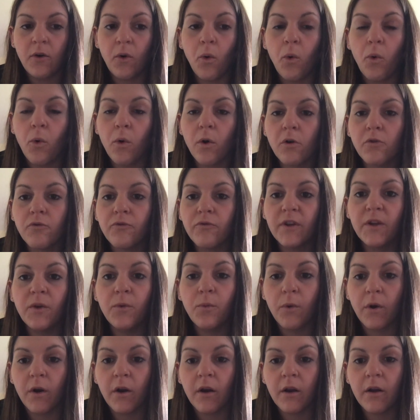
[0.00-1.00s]
or
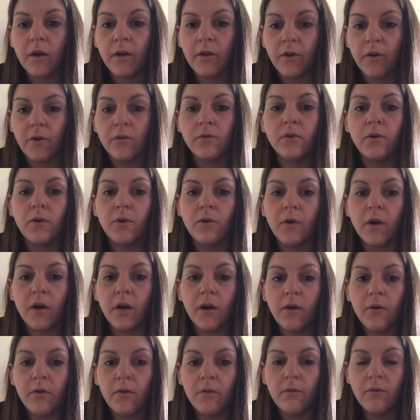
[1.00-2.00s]
rework your
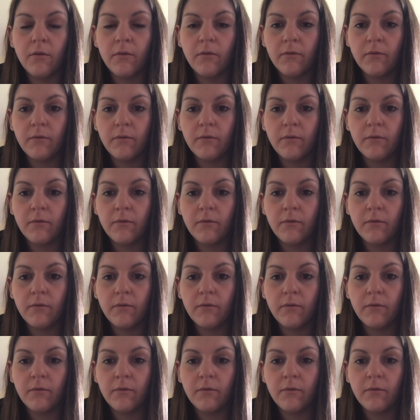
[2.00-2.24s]
logo,